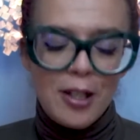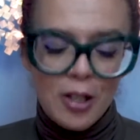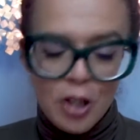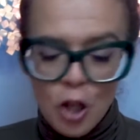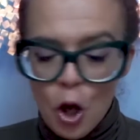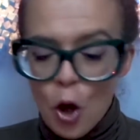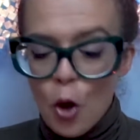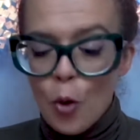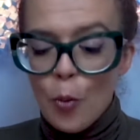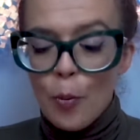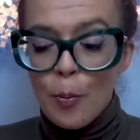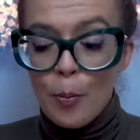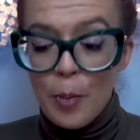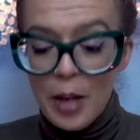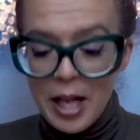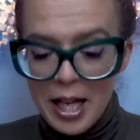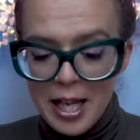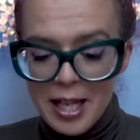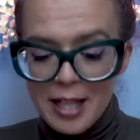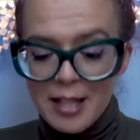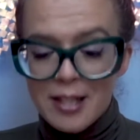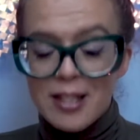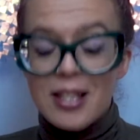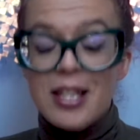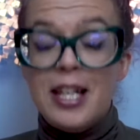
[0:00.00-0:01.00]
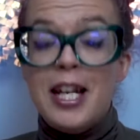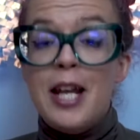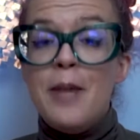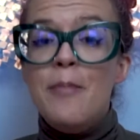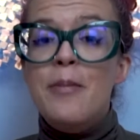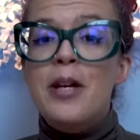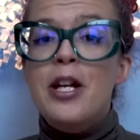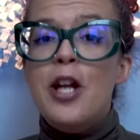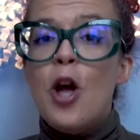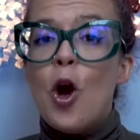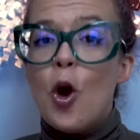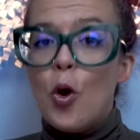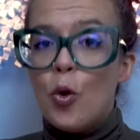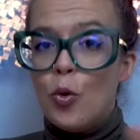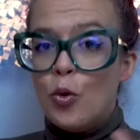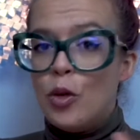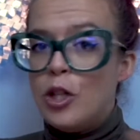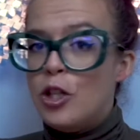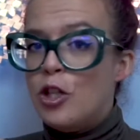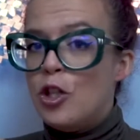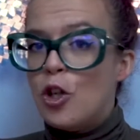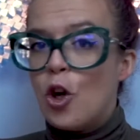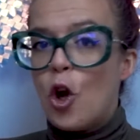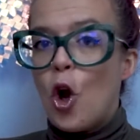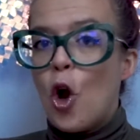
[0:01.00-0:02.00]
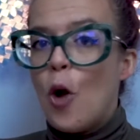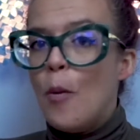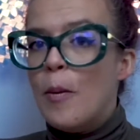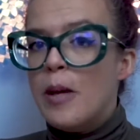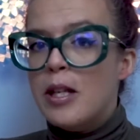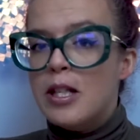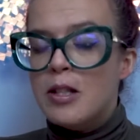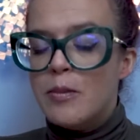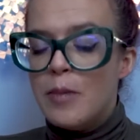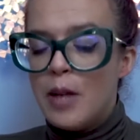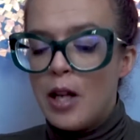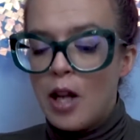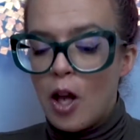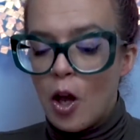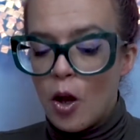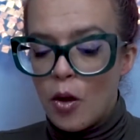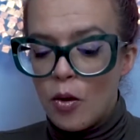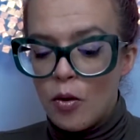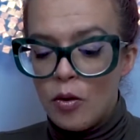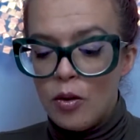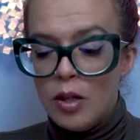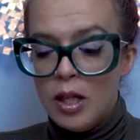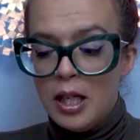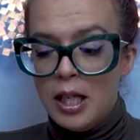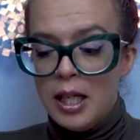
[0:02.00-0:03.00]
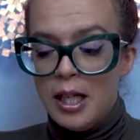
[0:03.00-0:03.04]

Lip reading: So please let me know in your comments below